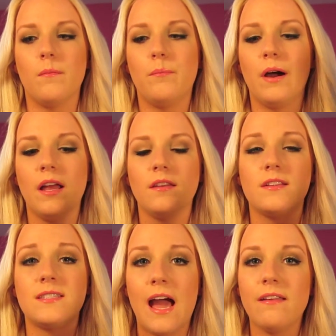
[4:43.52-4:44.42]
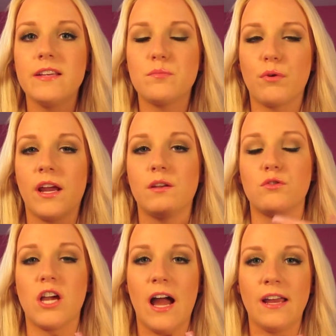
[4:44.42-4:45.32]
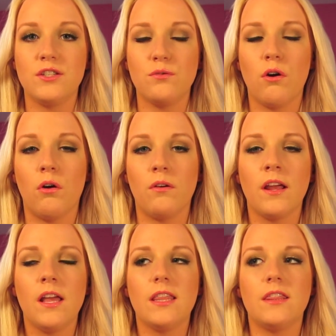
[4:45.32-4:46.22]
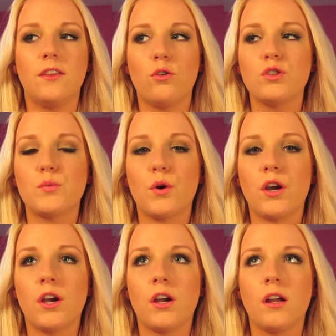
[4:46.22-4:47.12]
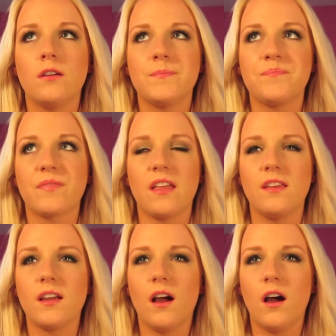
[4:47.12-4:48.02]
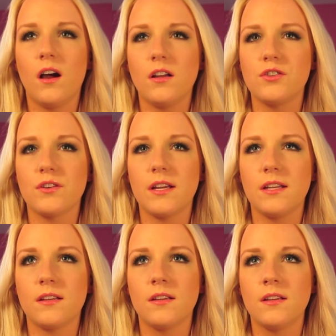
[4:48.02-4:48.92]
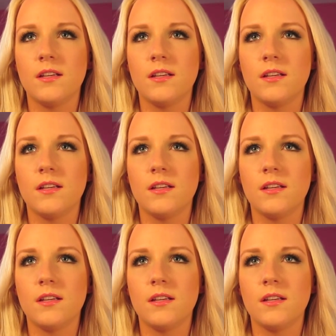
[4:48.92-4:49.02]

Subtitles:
but Sally's brand, which I do own, those were, I think, $100